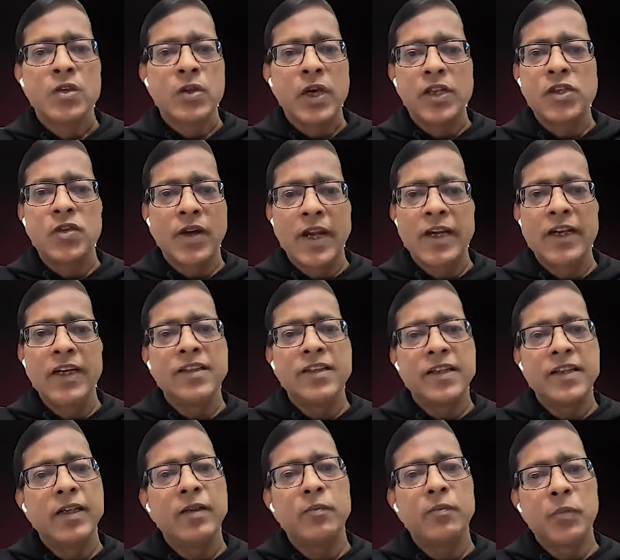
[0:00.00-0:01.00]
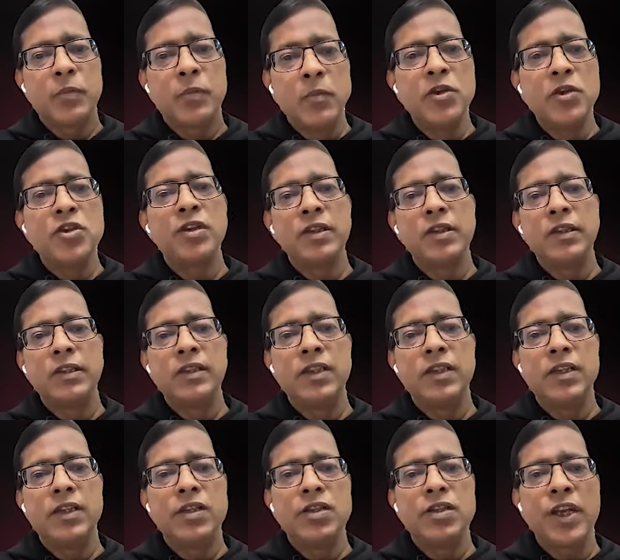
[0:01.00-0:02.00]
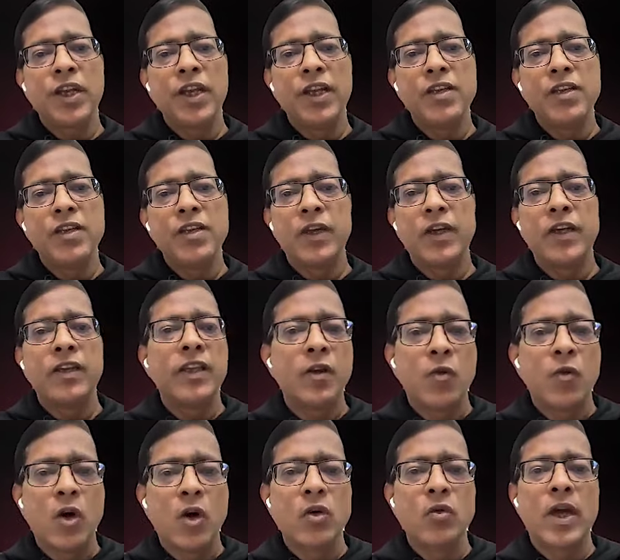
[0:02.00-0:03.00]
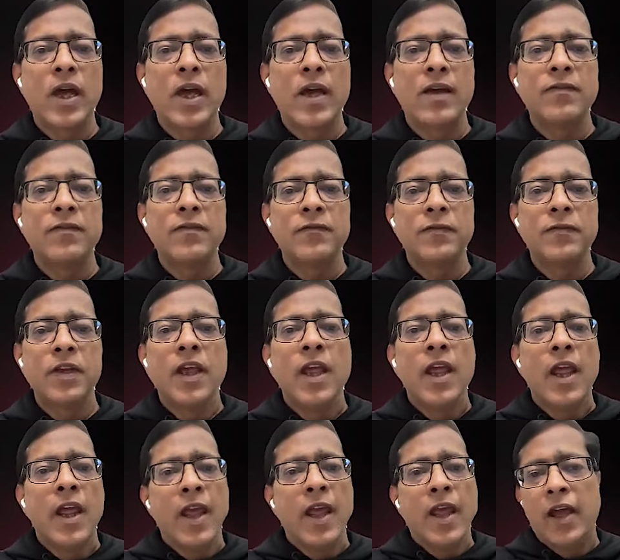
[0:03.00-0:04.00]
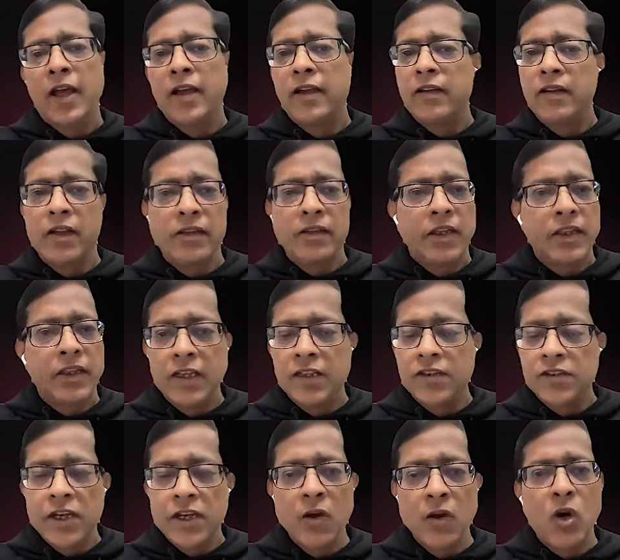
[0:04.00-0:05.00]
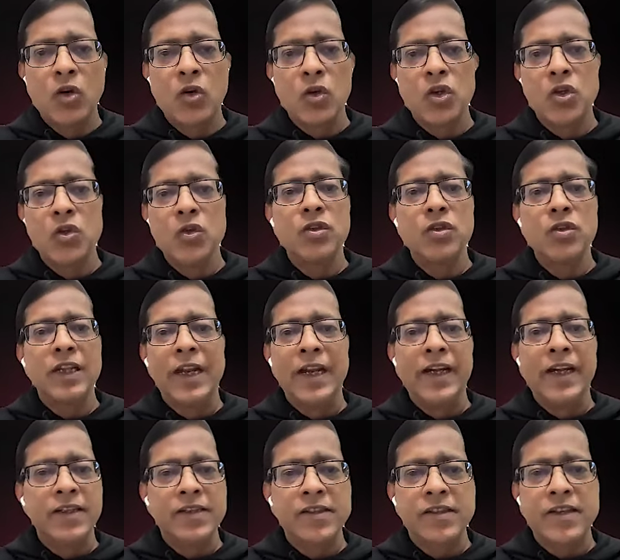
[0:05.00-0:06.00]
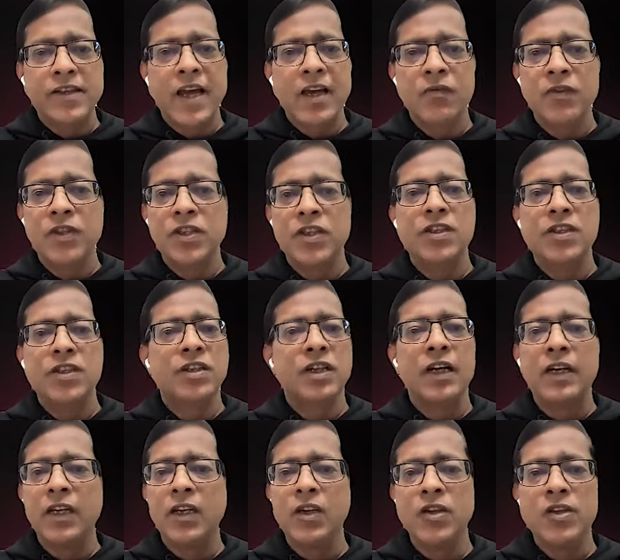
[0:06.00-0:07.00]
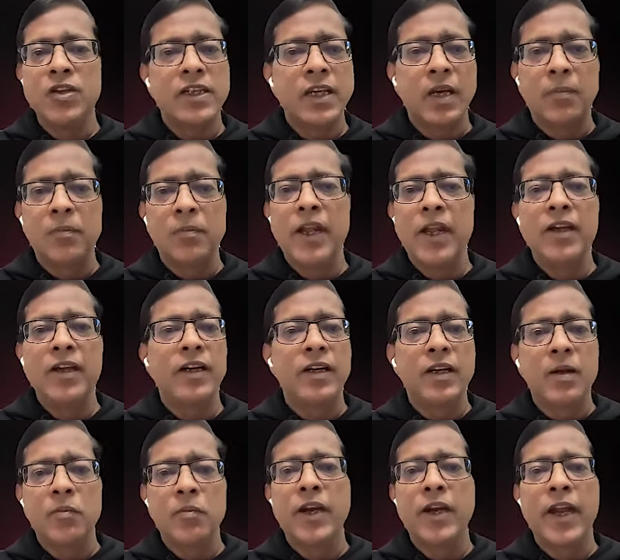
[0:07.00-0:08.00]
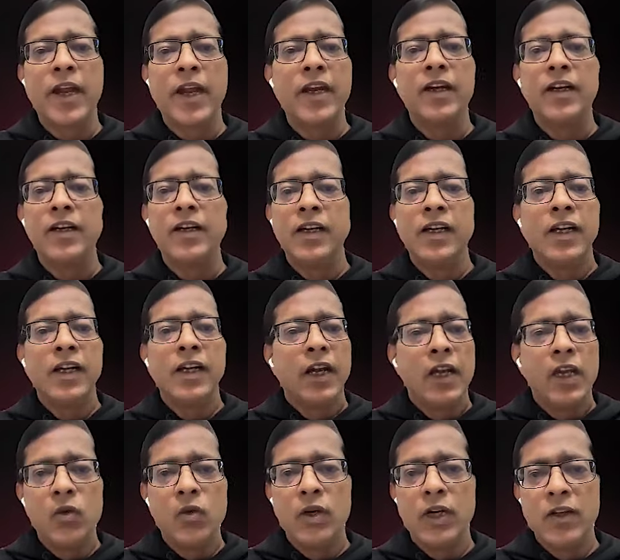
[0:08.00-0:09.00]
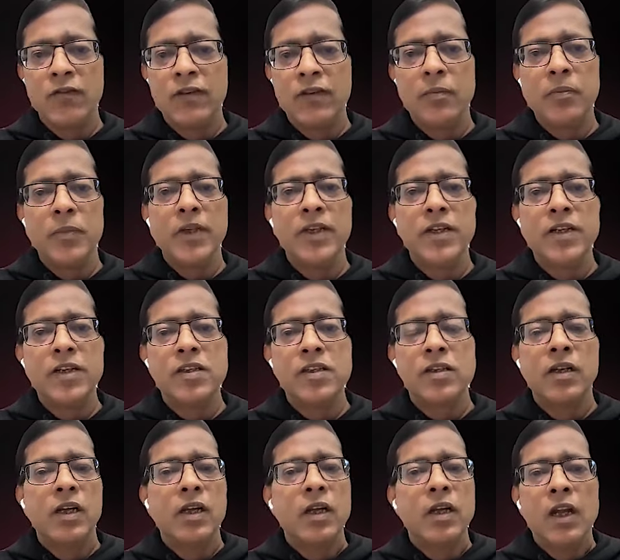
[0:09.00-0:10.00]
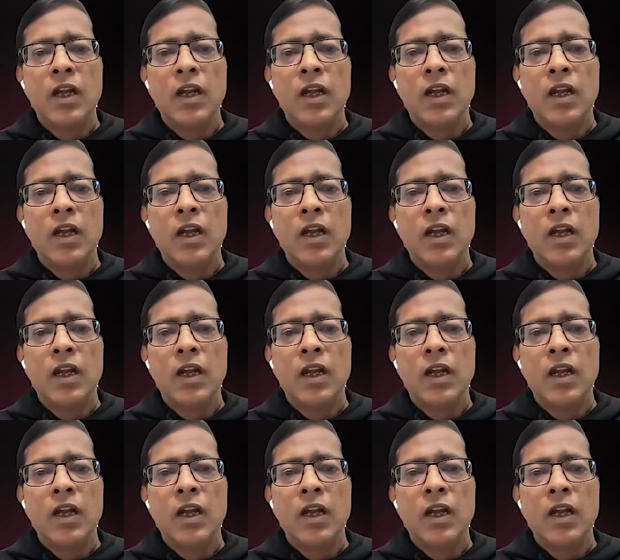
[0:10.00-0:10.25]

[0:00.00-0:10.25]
So as you rightly said, permission chains where they want to have, they still want to use the latest stack, which is continuously updated, upgraded, newer developments,